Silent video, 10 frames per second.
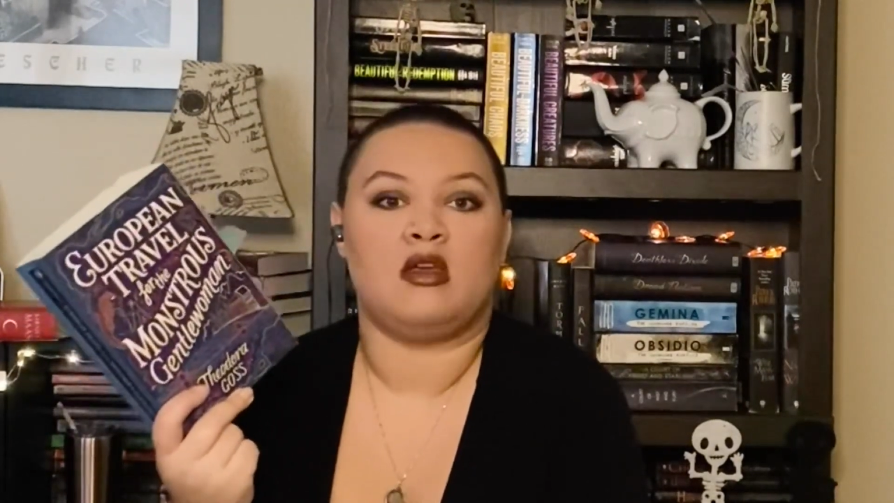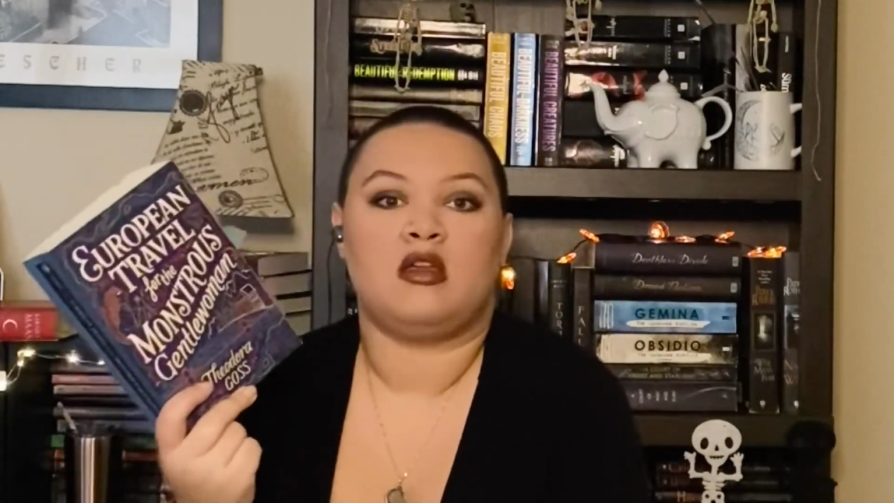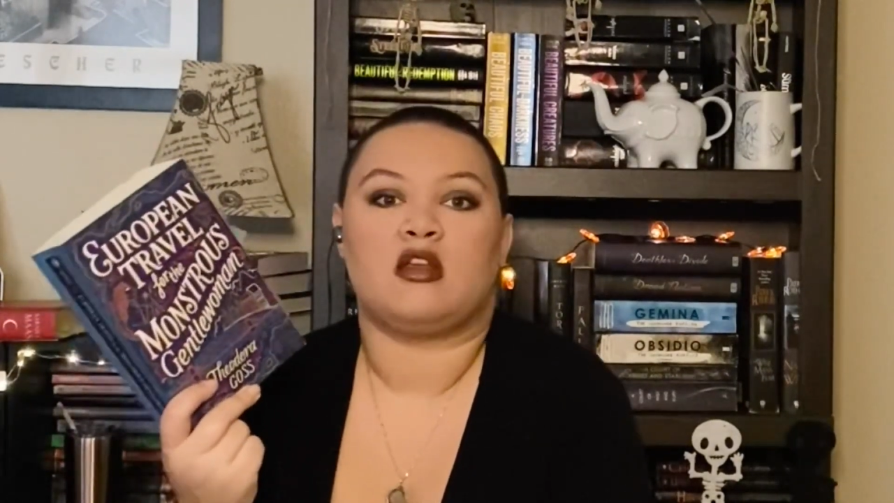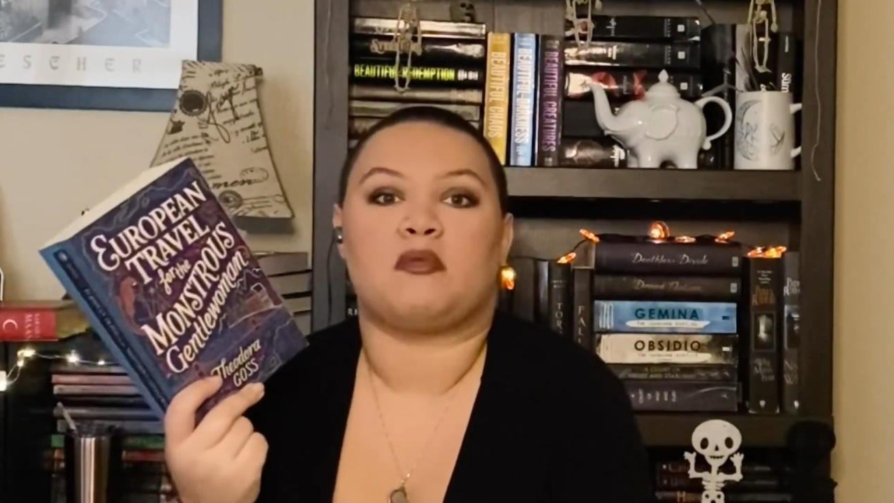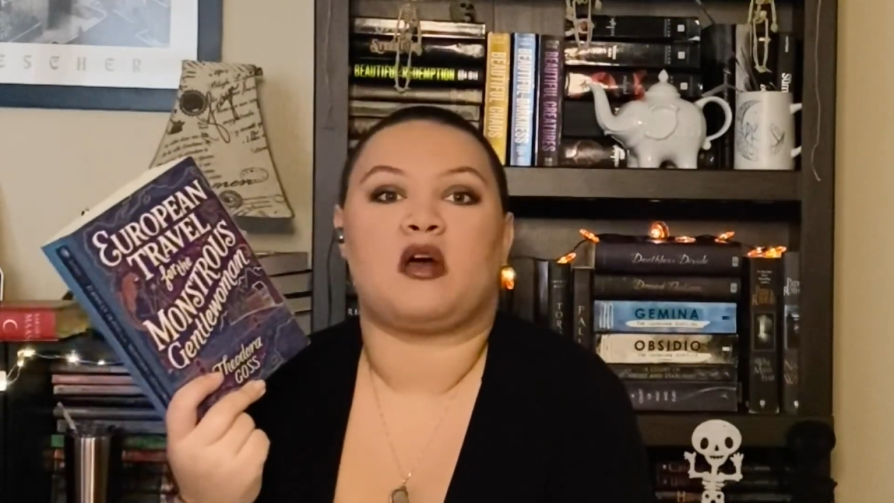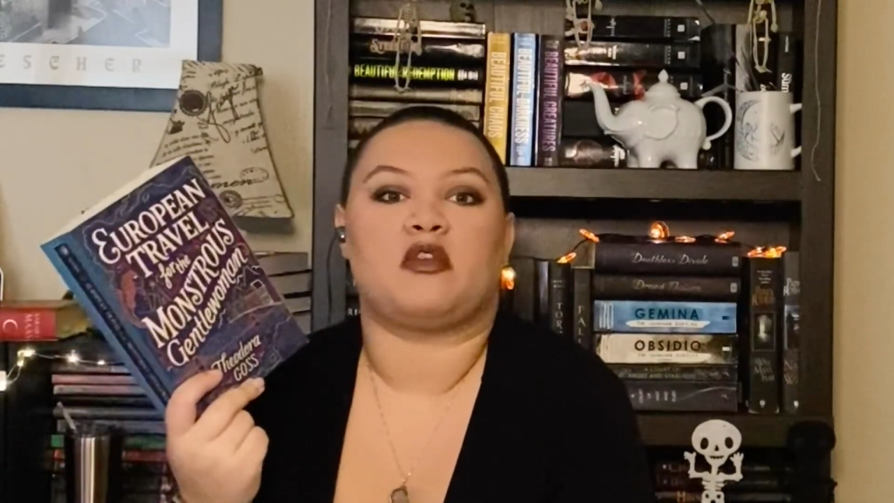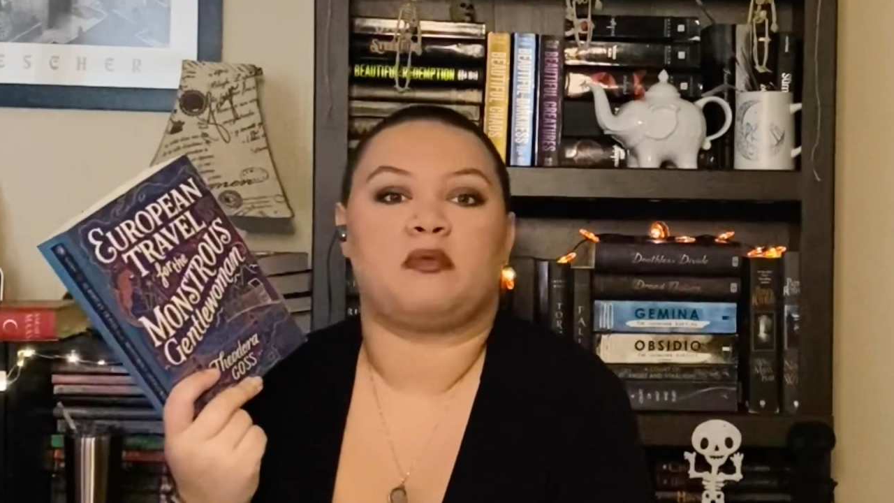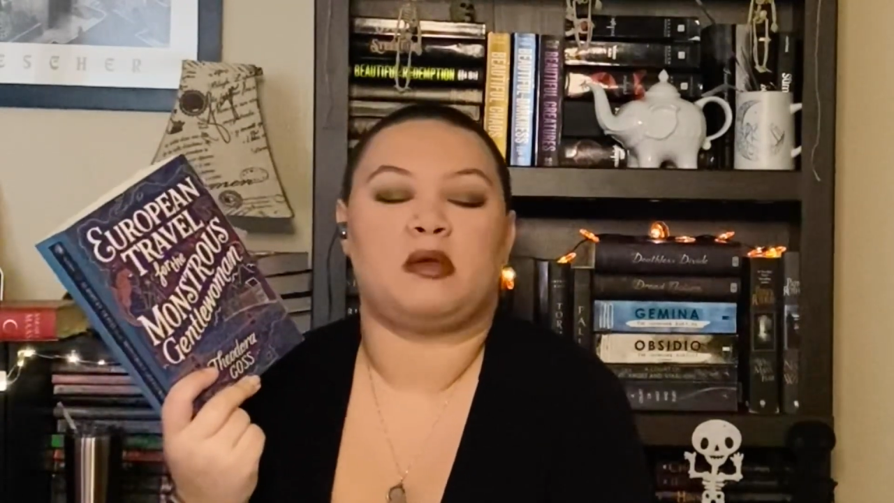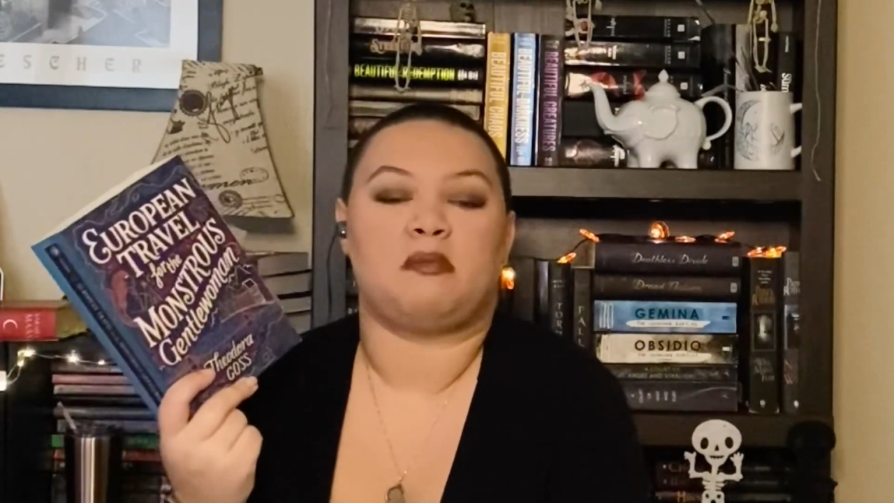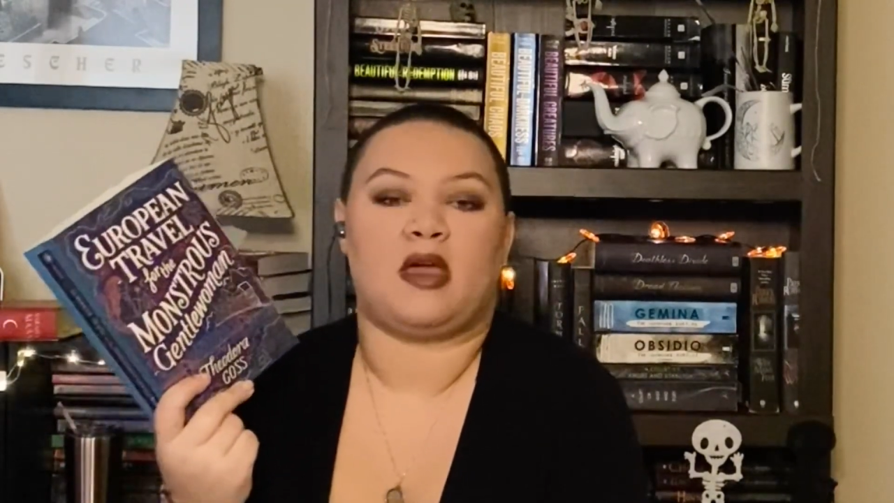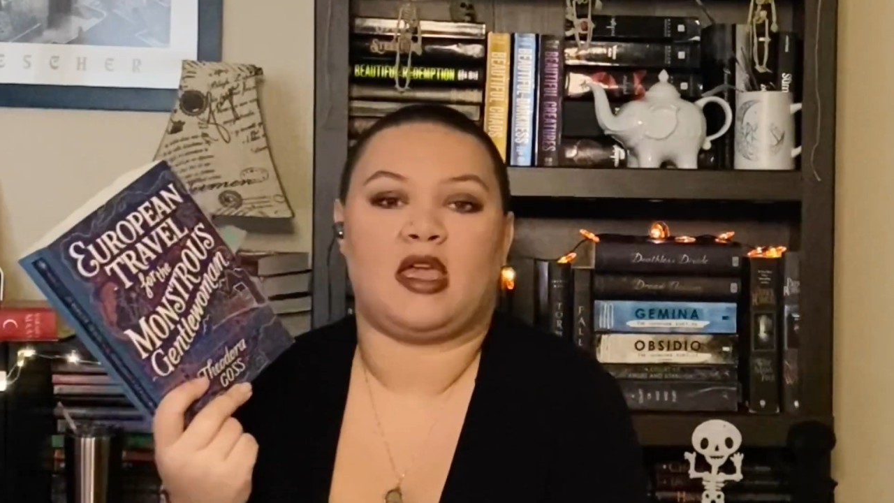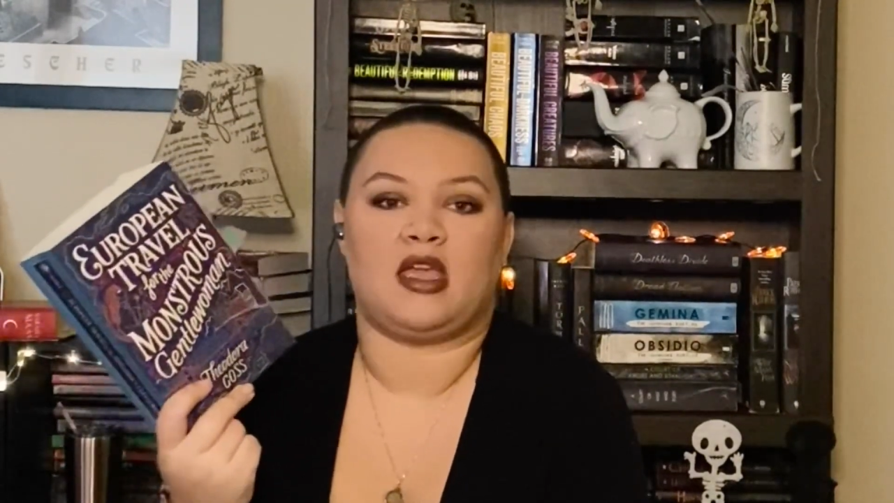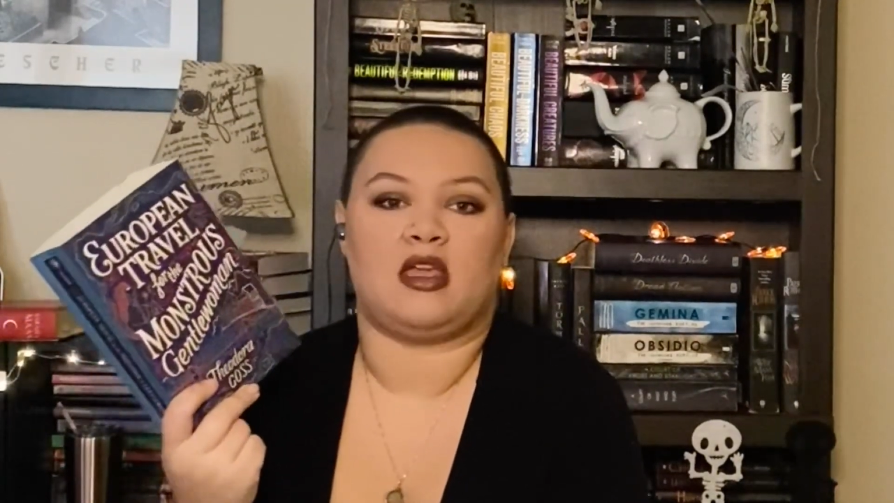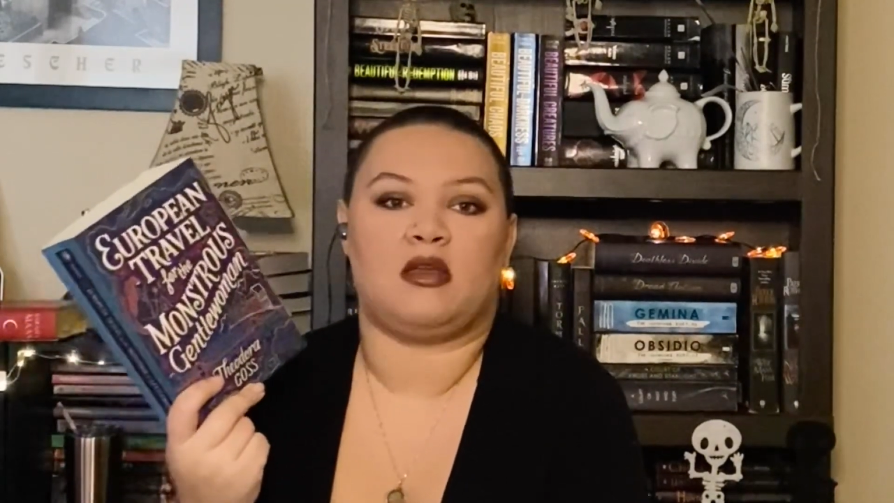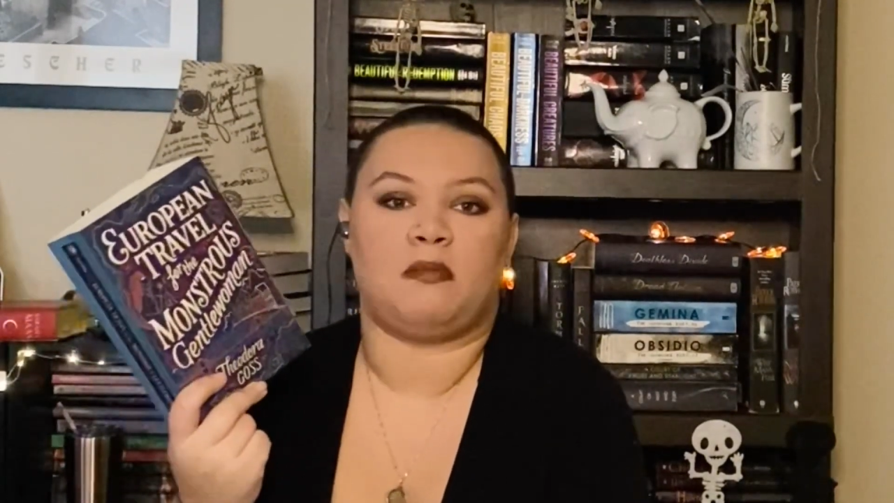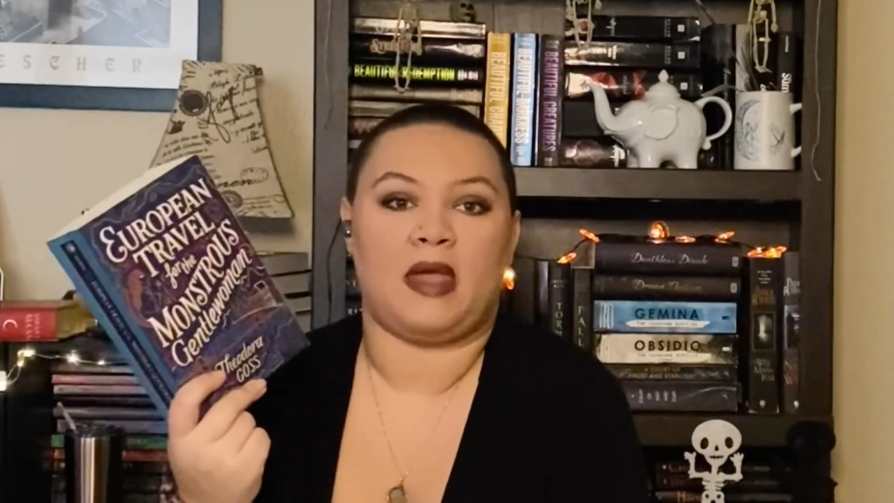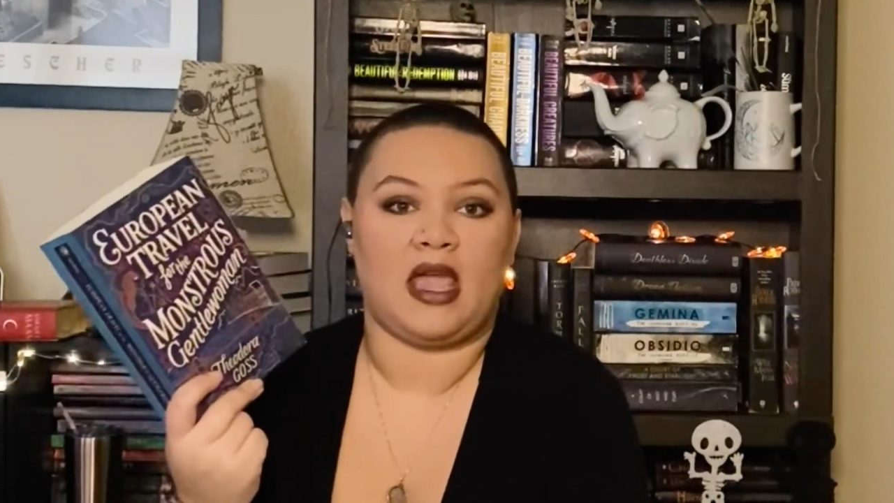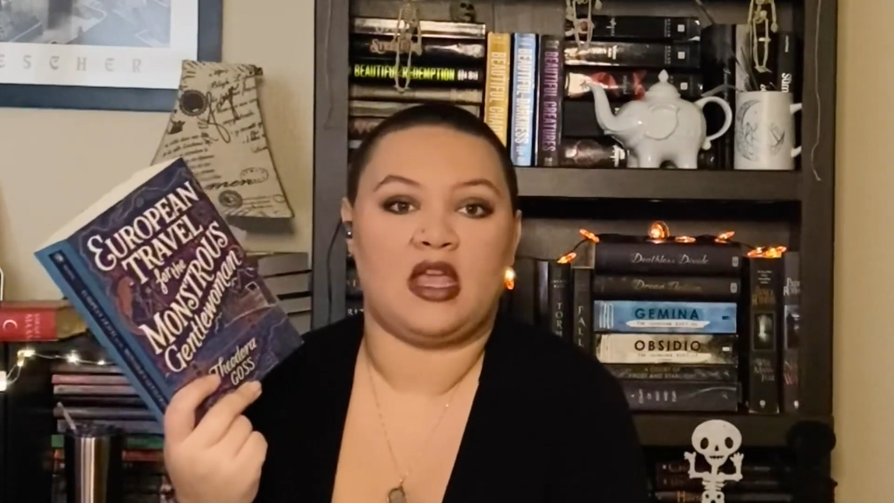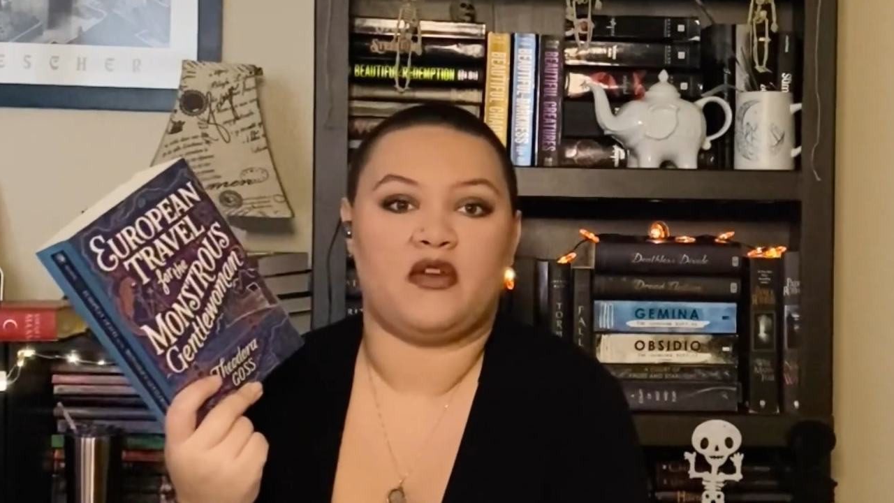your mom's been paying